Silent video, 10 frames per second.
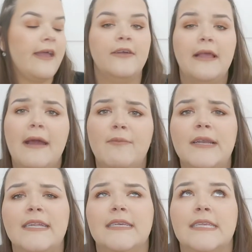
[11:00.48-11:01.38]
I only have
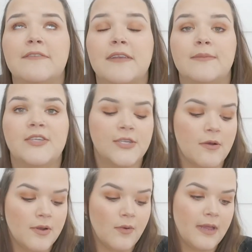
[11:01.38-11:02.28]
one of these left and I'm
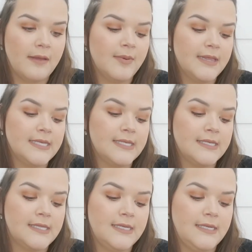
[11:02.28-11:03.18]
so annoying, but this
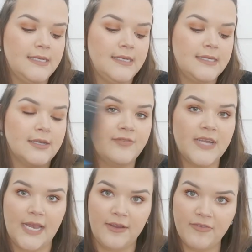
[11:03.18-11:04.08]
is the
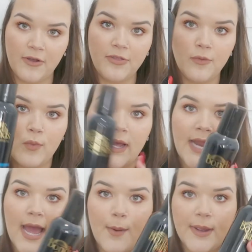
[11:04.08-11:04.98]
self-tanning foam, the 1
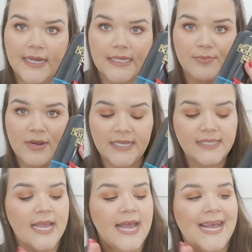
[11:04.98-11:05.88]
Hour
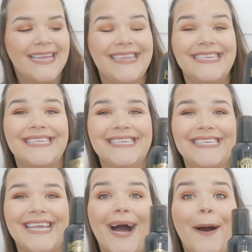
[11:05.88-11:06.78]
Express. This
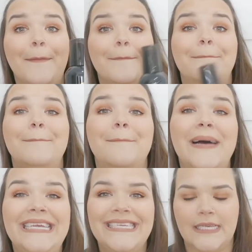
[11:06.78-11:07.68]
is
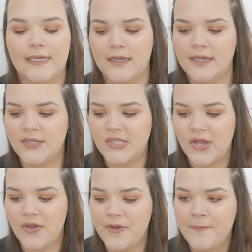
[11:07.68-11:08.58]
amazing.
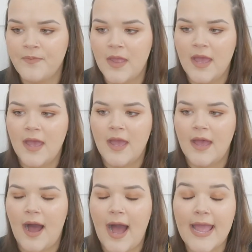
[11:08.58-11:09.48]
So
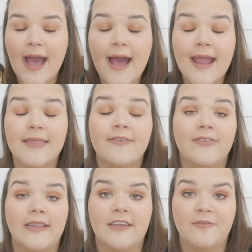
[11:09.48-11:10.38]
I hate the
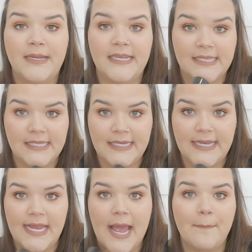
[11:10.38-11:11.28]
feeling of being
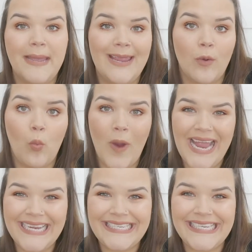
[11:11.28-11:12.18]
sticky and being
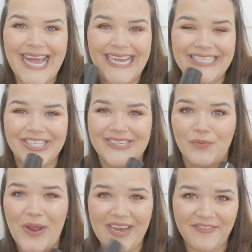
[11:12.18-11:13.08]
wet and just
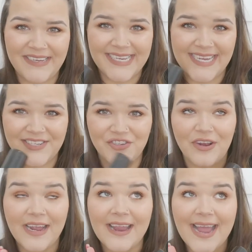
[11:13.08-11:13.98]
waiting for your tan to
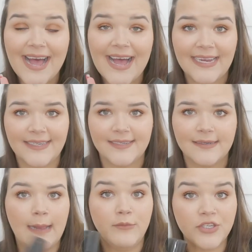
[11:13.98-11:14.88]
dry. I hate it.
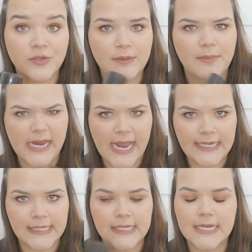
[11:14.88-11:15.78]
I'm used to it, but I
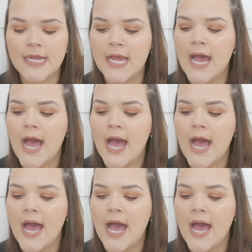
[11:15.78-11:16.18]
hate it.